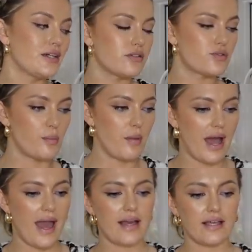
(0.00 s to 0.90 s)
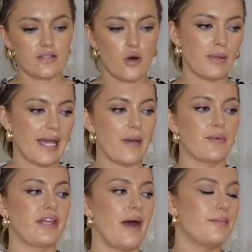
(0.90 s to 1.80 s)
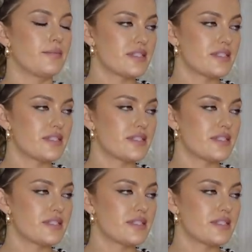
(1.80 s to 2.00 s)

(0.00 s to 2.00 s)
swimwear is complicated with them.